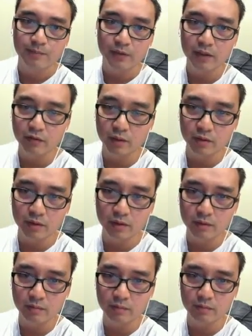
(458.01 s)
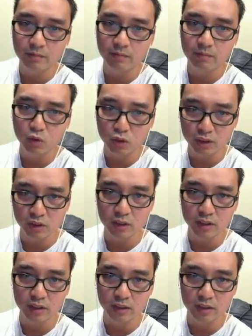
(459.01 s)
even more
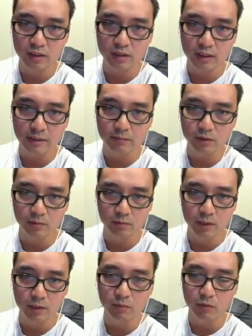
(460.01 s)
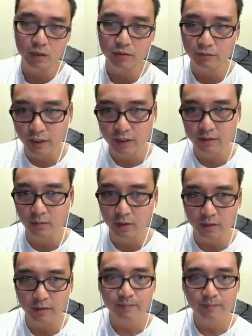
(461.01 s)
targeted types of people on Facebook,